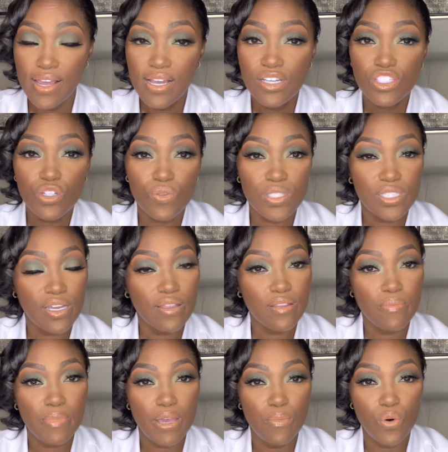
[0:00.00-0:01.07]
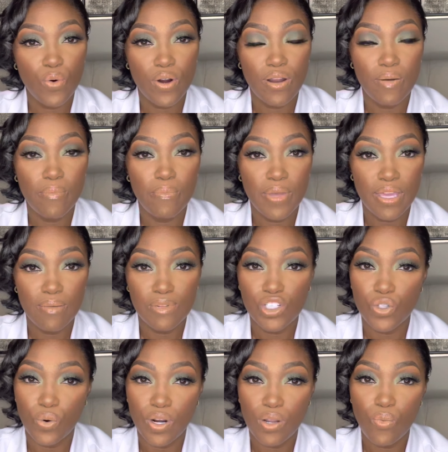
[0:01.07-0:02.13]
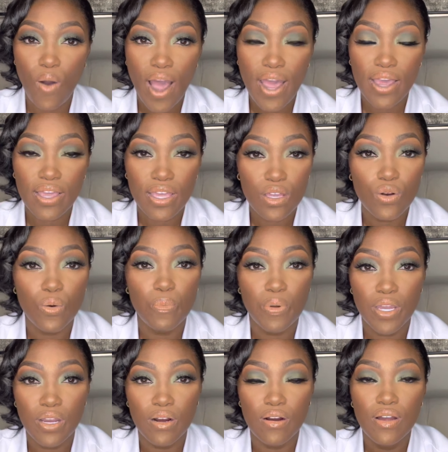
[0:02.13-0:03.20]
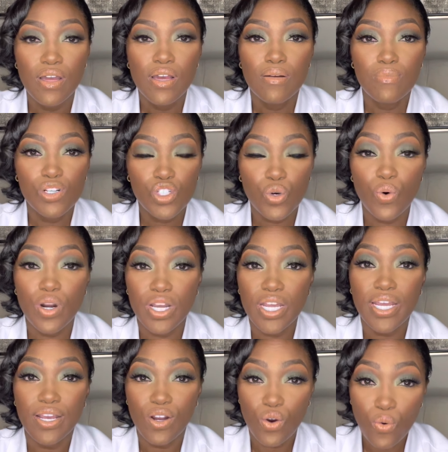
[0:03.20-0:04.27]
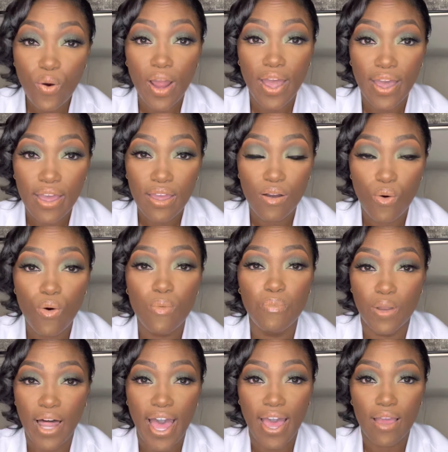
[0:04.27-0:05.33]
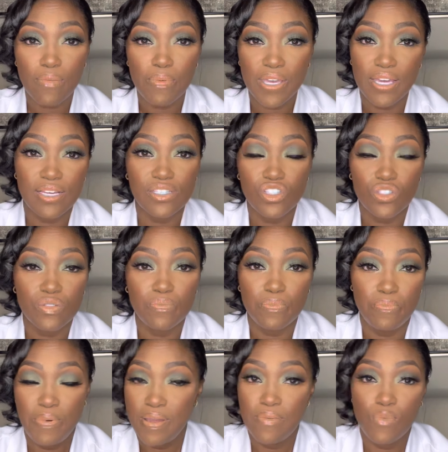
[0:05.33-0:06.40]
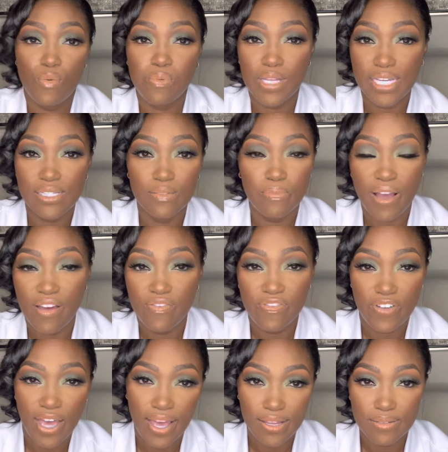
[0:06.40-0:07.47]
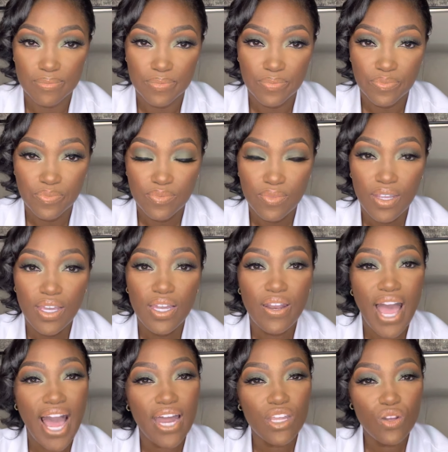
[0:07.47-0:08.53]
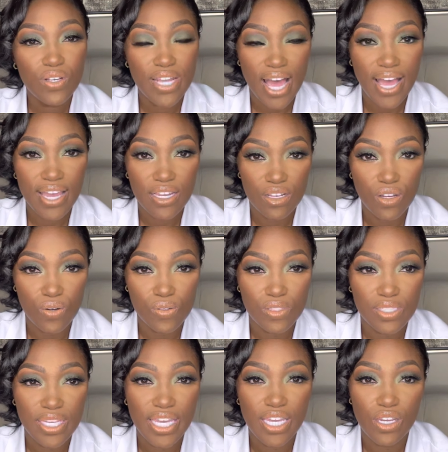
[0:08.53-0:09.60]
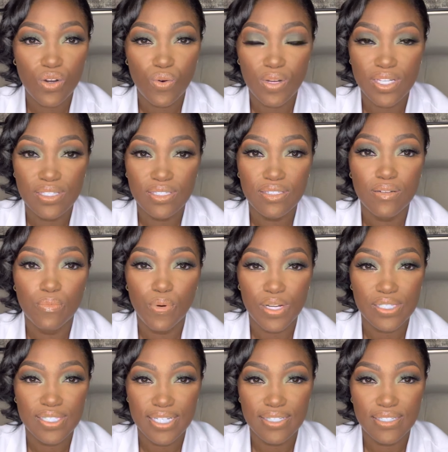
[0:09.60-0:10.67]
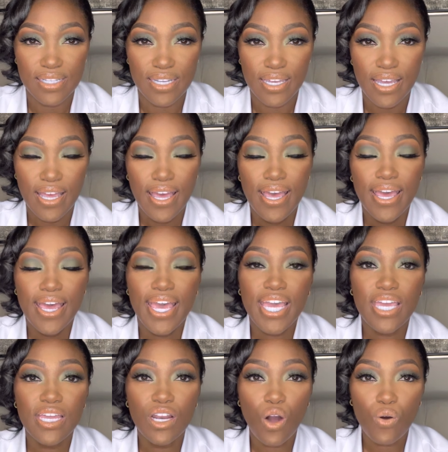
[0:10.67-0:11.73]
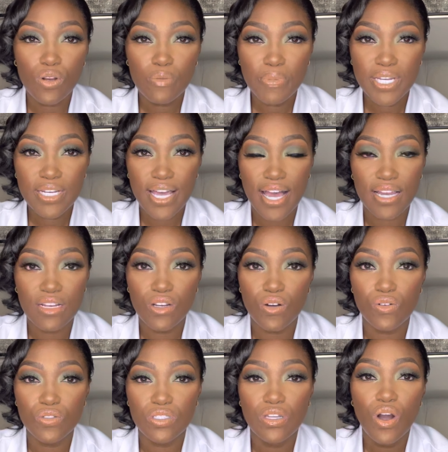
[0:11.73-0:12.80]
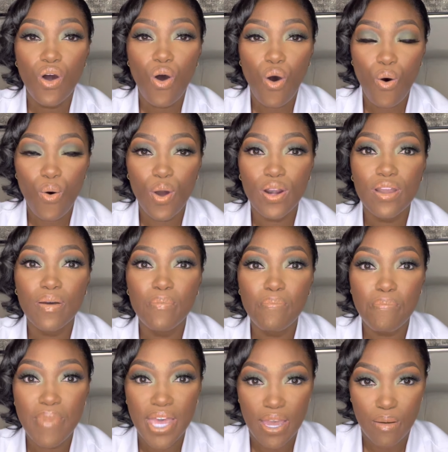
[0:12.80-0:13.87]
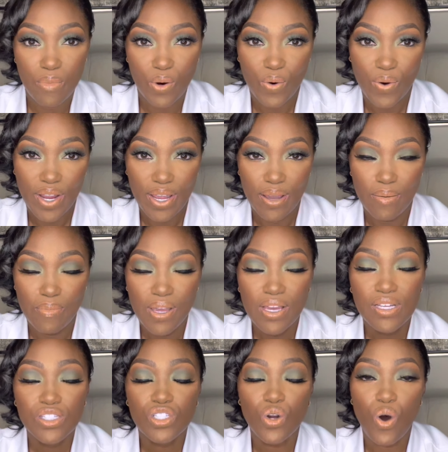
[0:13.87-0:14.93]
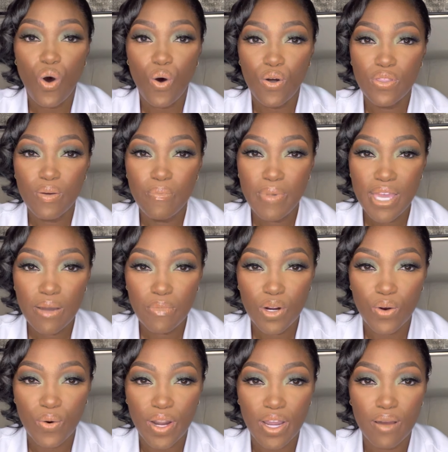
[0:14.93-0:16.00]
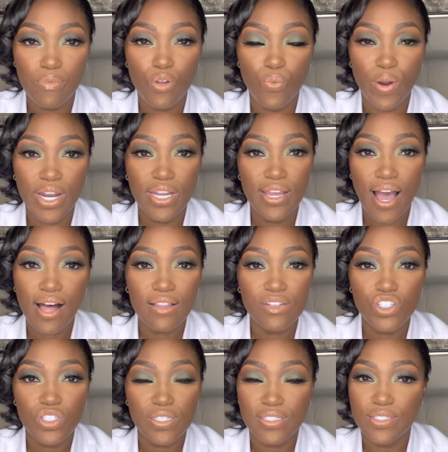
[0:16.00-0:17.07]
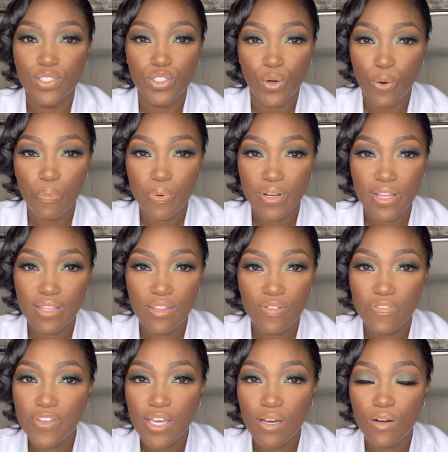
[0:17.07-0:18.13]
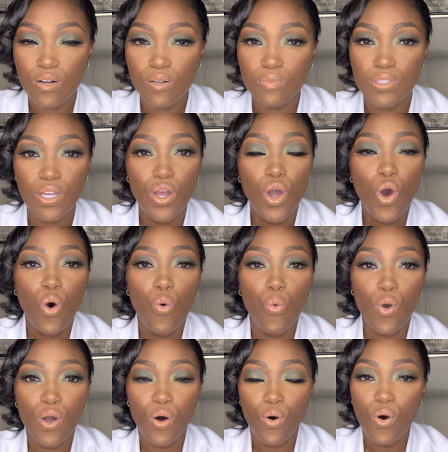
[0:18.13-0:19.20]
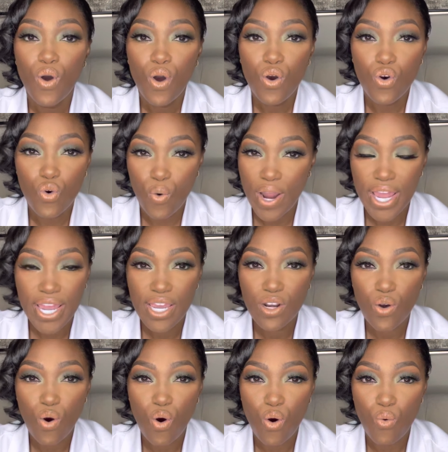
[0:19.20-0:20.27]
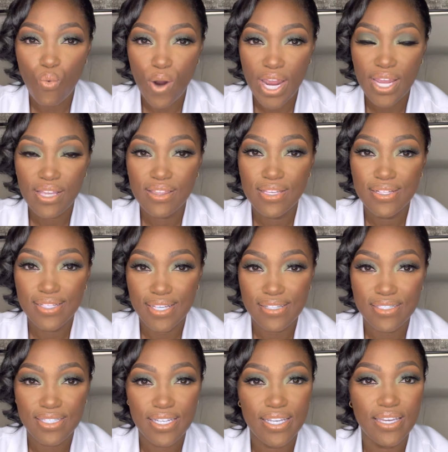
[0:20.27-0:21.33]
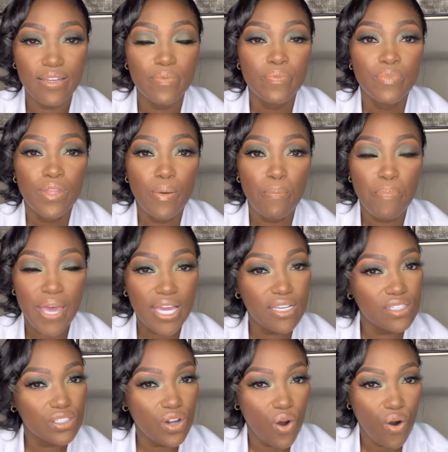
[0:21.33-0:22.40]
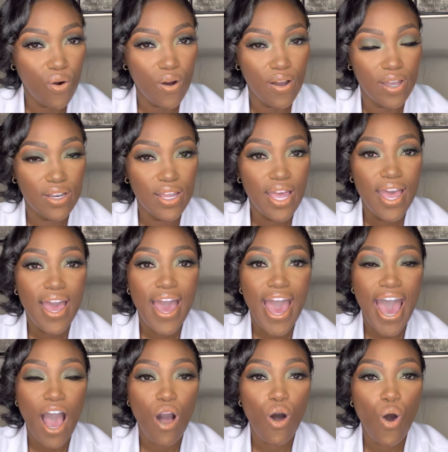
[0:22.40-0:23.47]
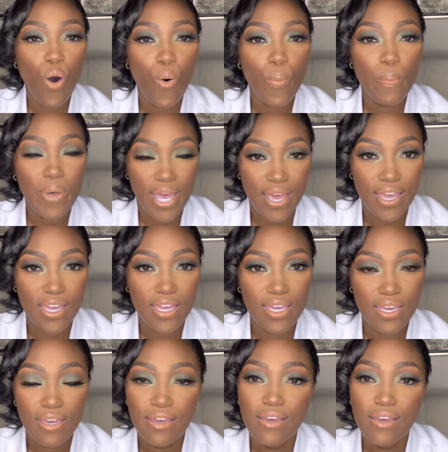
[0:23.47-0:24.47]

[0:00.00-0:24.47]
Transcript: So instead of the mammogram being majority white, it'll appear majority gray or black because it's been replaced by fat. Now, how do you diagnose increased breast density? It can only be diagnosed on mammogram. So on the mammogram, the radiologist interpreting the films will grade or rate the density based on how opaque